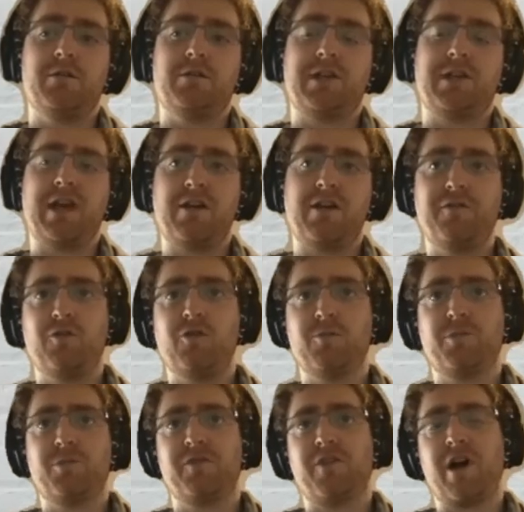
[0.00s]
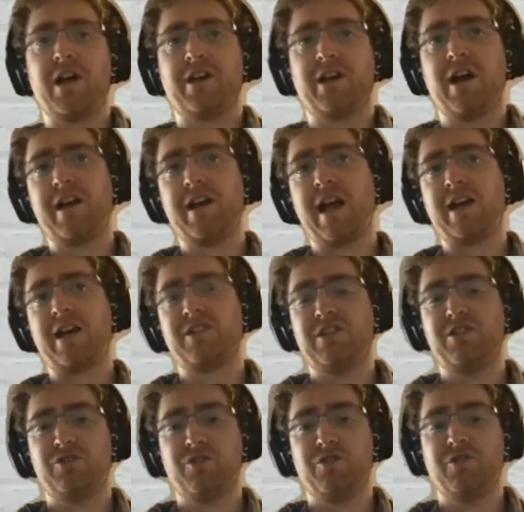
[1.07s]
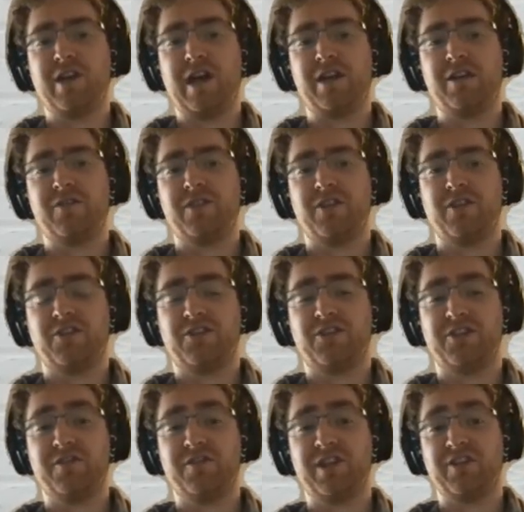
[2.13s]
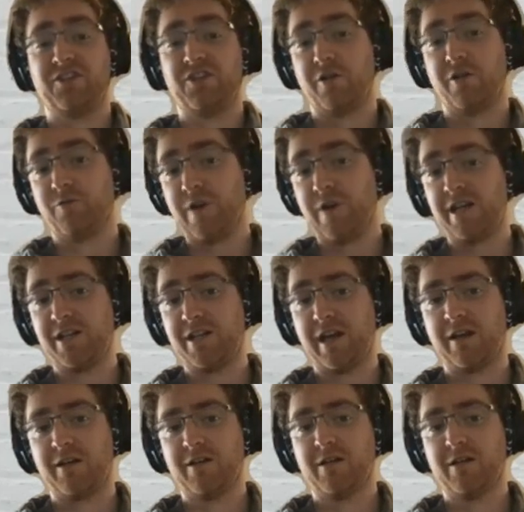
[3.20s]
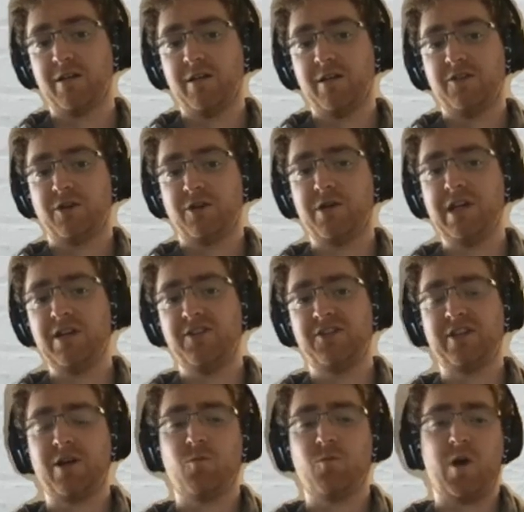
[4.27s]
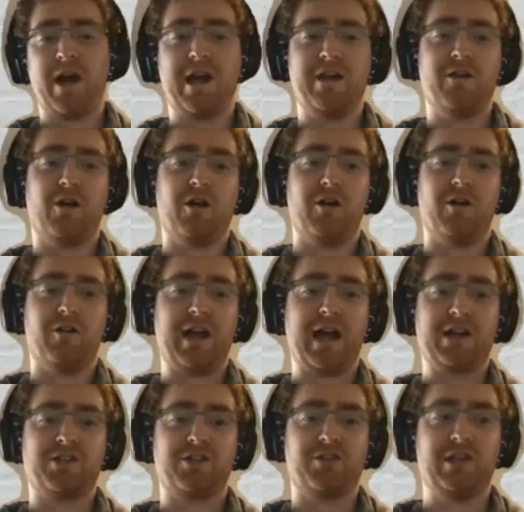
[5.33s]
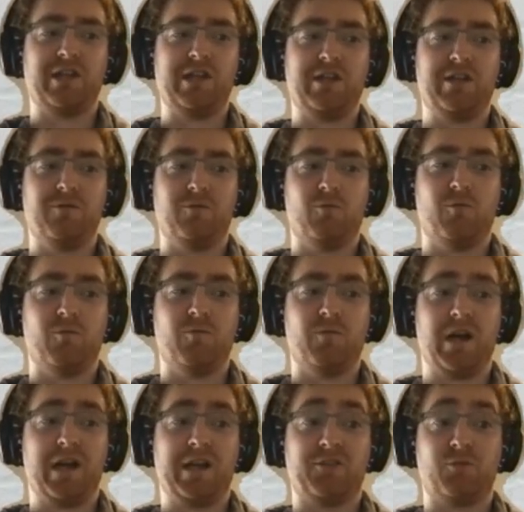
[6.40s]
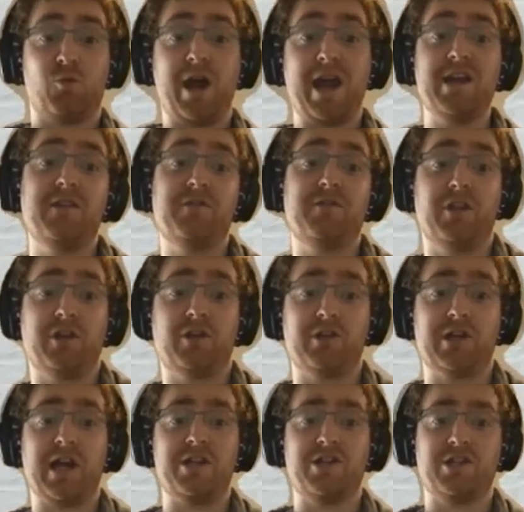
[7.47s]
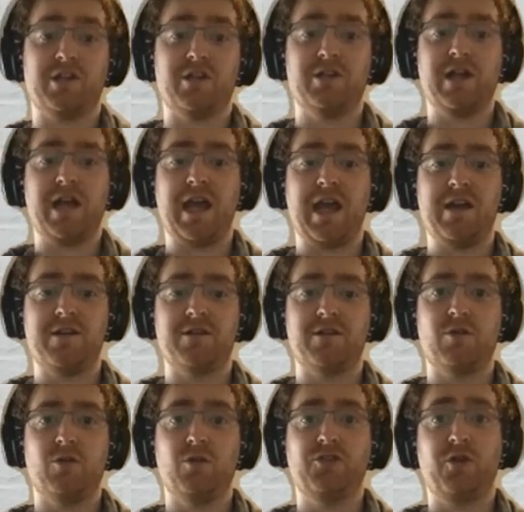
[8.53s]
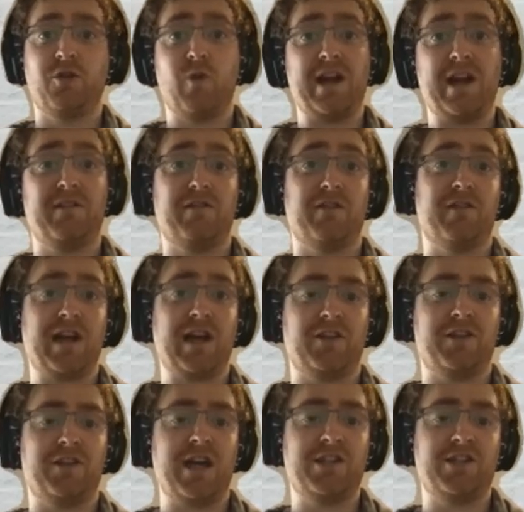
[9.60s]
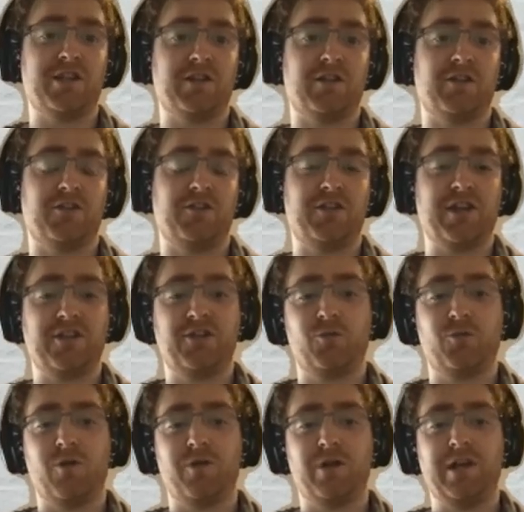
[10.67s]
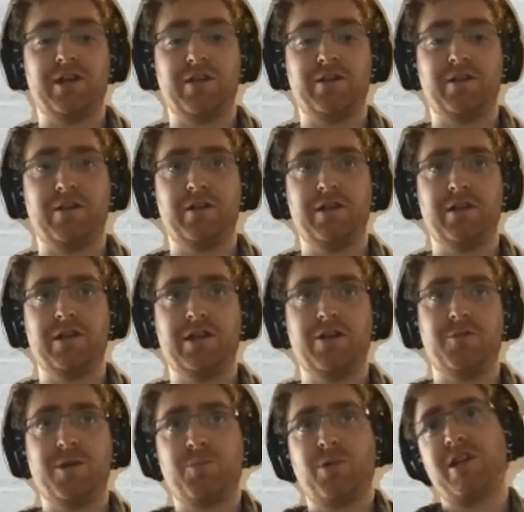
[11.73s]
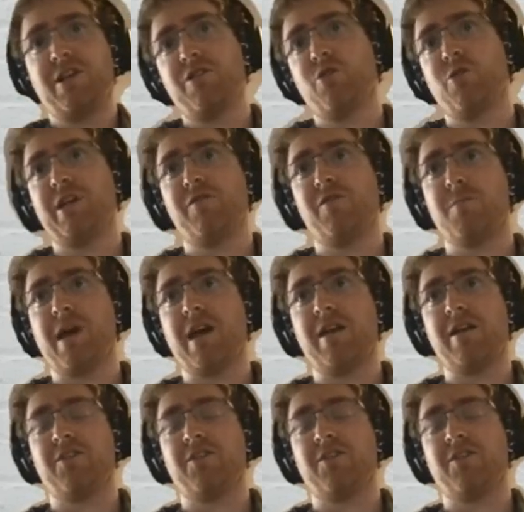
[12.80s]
Terraform provider can't actually do that if the certificate's not ready yet. So it needs some way of actually, I guess, waiting for the creation and also waiting for validation, because it'd be pretty annoying if you made a